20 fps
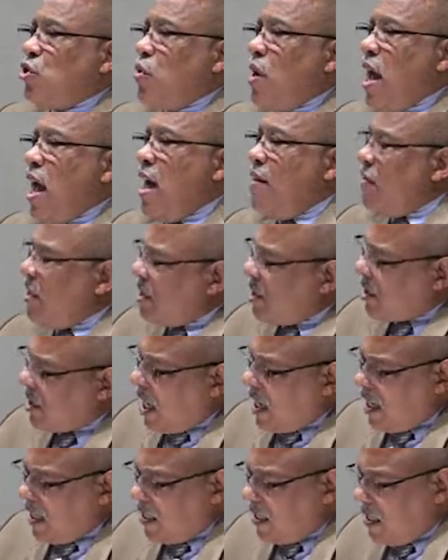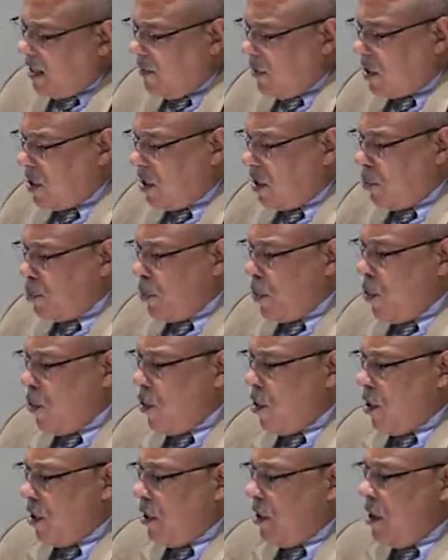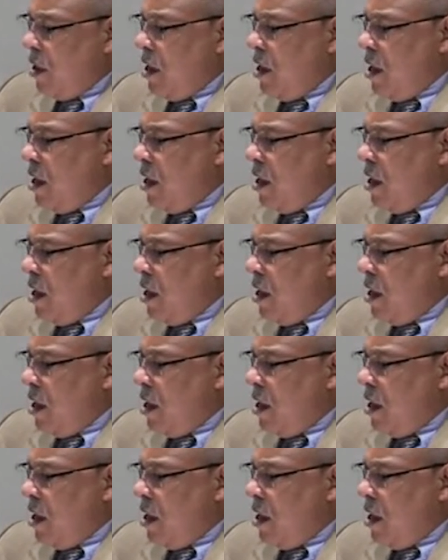that you have and sell it and give it to the poor.